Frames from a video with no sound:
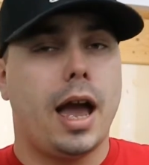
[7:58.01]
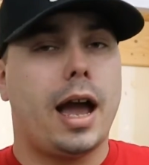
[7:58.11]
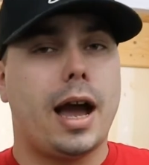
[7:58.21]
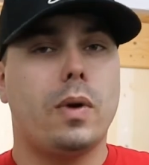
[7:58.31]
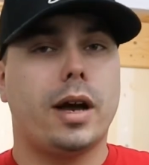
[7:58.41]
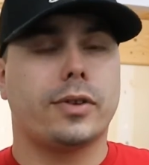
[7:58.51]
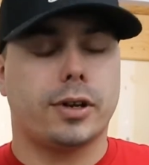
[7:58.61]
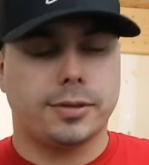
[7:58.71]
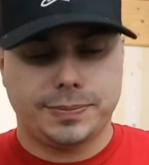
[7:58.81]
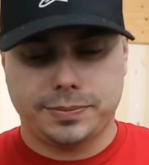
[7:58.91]

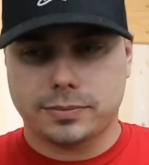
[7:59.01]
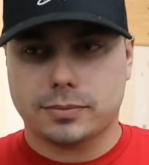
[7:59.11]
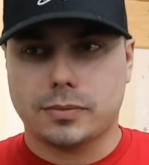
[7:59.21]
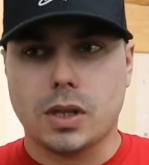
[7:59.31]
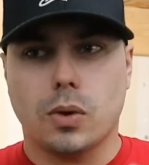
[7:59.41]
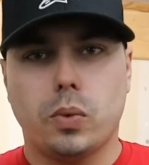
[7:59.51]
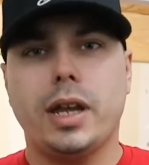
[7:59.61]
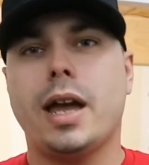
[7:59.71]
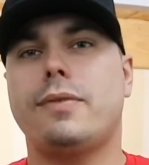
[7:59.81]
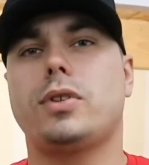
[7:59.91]
However,
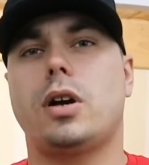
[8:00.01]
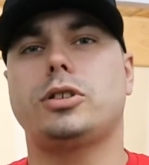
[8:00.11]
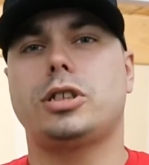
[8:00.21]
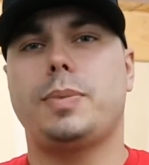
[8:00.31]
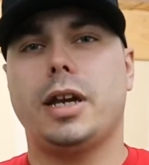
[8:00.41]
we have launched